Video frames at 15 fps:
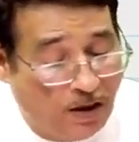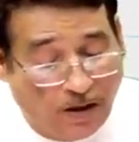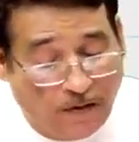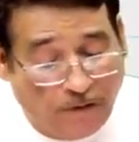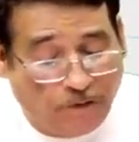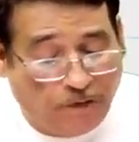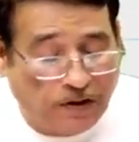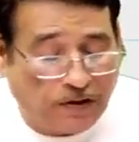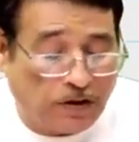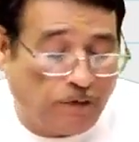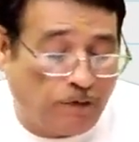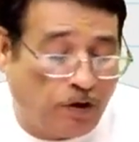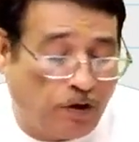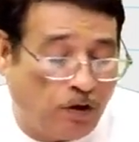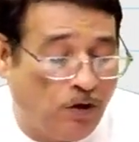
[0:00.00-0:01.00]
First
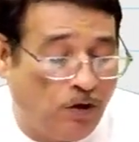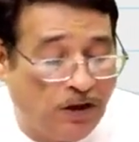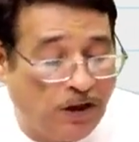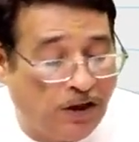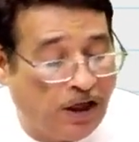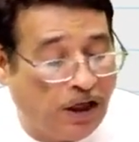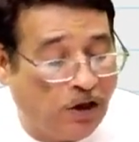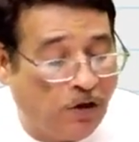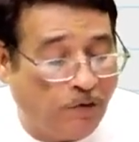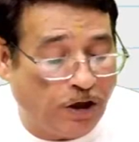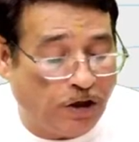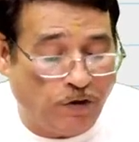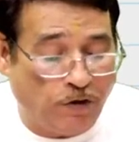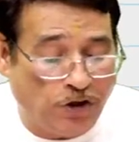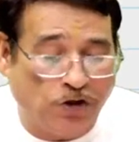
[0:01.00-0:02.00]
of all, on the date of
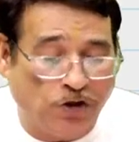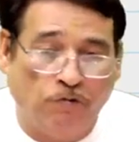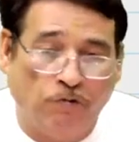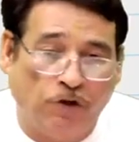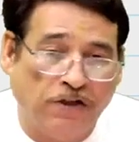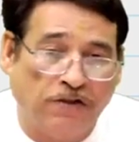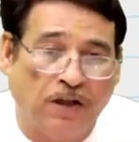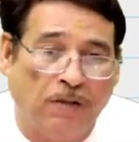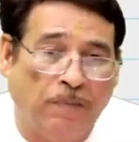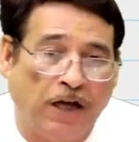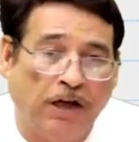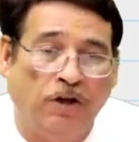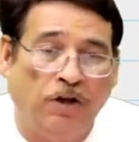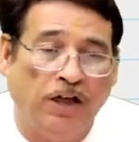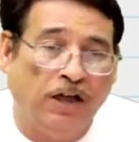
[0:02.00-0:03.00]
acquisition, what is the
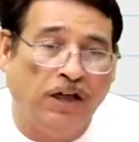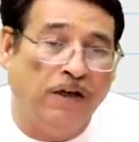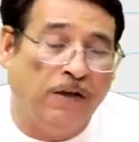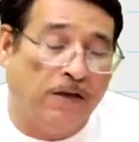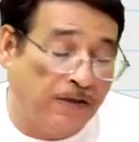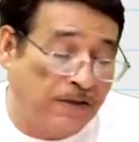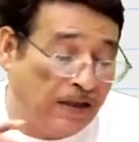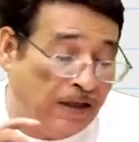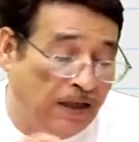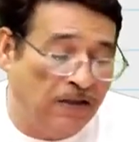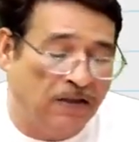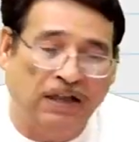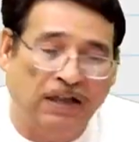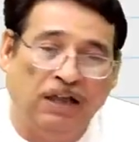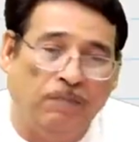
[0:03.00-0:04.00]
minority interest in
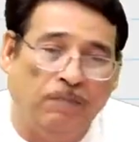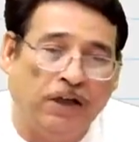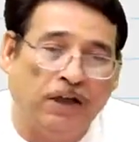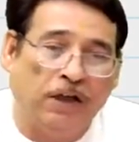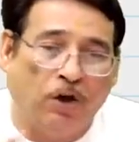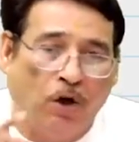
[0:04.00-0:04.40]
C Limited?